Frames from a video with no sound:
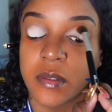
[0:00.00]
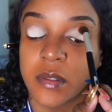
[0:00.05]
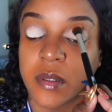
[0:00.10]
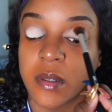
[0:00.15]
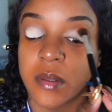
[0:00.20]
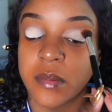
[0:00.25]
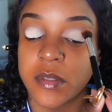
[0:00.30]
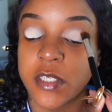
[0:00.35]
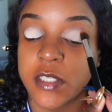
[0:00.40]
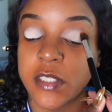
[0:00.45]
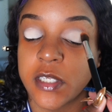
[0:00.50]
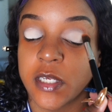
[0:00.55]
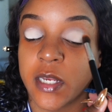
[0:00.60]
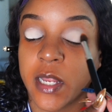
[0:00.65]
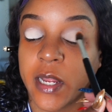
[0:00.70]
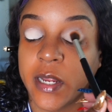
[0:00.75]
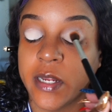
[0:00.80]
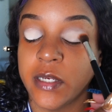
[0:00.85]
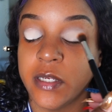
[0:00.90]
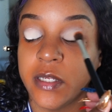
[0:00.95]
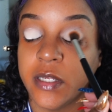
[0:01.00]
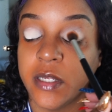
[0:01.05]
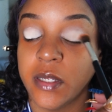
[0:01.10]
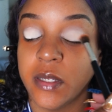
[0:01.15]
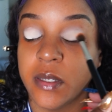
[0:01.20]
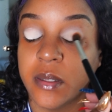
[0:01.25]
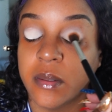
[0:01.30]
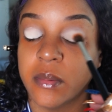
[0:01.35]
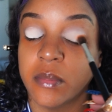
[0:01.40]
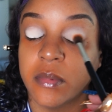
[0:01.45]
So I'm just lightly,
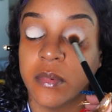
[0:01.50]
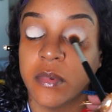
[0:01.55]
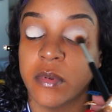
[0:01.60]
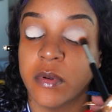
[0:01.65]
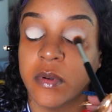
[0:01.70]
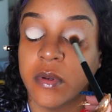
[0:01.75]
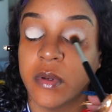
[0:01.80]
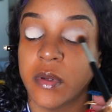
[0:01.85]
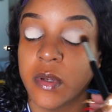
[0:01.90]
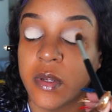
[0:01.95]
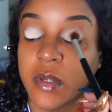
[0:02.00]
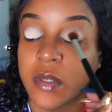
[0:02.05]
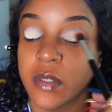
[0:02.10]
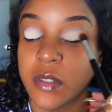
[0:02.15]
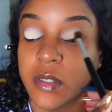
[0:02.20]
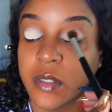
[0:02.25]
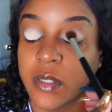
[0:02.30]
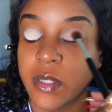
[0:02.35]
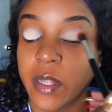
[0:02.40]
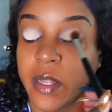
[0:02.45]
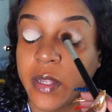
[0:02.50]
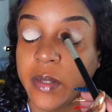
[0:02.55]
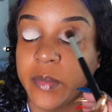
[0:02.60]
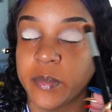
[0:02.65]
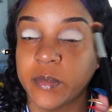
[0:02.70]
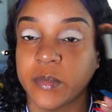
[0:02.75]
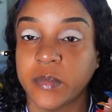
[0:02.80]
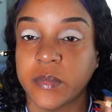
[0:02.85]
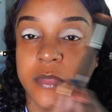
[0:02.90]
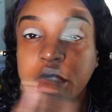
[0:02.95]
like,
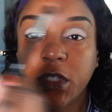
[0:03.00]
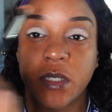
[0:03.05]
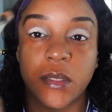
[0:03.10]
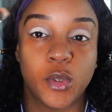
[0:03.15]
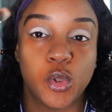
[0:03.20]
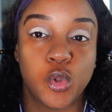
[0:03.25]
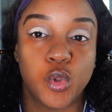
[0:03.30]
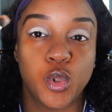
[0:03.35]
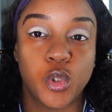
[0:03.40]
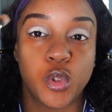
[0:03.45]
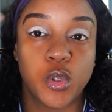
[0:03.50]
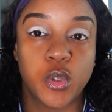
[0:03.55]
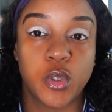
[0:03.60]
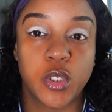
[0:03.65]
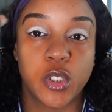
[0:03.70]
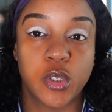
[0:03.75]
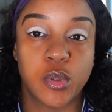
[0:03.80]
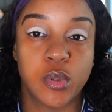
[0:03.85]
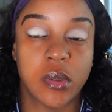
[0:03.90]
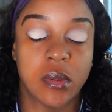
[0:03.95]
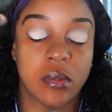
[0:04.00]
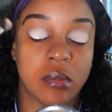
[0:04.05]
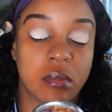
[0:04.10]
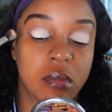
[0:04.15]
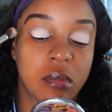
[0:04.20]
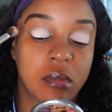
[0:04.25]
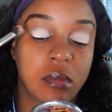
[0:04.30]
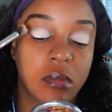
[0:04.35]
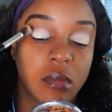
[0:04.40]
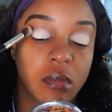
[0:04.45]
shh.
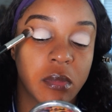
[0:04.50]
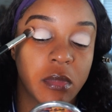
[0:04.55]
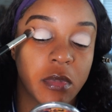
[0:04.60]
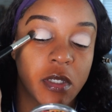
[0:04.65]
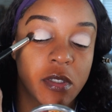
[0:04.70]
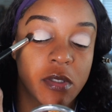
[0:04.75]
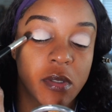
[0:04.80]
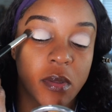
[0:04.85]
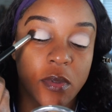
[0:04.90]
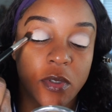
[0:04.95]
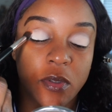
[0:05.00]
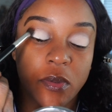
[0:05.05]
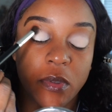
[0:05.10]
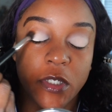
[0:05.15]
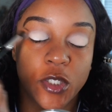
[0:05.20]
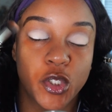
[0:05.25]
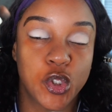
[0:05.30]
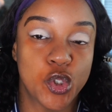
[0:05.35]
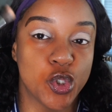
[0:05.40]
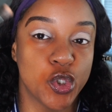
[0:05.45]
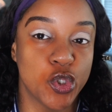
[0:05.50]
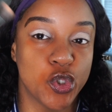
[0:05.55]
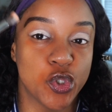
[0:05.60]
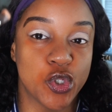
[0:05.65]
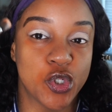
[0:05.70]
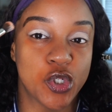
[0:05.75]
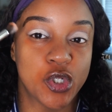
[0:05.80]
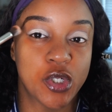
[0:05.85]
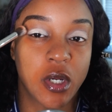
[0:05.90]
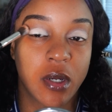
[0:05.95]
That's what I'm doing.
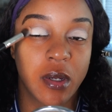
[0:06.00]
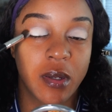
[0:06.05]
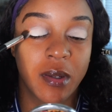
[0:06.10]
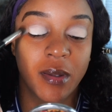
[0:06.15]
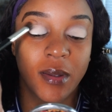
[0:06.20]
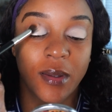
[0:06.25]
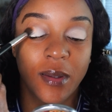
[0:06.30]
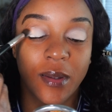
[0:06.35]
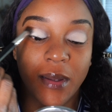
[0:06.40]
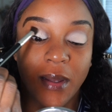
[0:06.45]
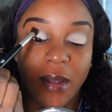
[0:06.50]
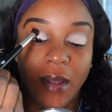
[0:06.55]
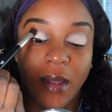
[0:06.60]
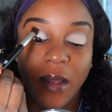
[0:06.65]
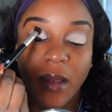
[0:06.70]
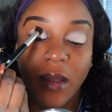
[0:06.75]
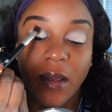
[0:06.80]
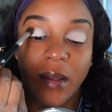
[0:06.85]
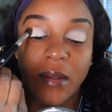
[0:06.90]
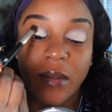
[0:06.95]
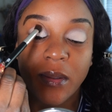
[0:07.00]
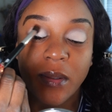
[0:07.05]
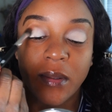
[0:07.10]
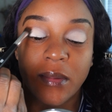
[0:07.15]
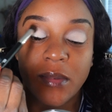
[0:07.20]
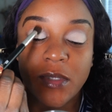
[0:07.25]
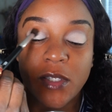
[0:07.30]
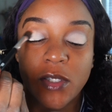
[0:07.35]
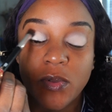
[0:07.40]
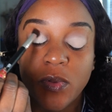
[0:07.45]
Shh.
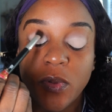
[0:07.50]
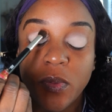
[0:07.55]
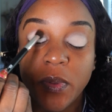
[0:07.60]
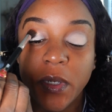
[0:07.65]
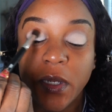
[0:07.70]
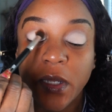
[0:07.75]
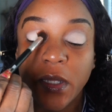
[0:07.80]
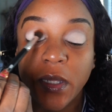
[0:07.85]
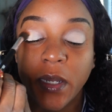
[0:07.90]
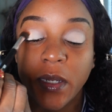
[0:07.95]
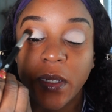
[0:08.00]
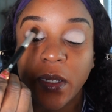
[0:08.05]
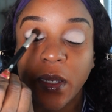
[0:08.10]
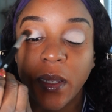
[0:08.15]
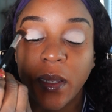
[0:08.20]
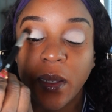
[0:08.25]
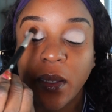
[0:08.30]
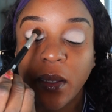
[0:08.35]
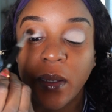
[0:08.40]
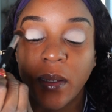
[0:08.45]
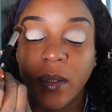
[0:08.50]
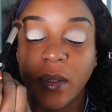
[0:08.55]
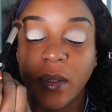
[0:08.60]
I'm swooping it like that.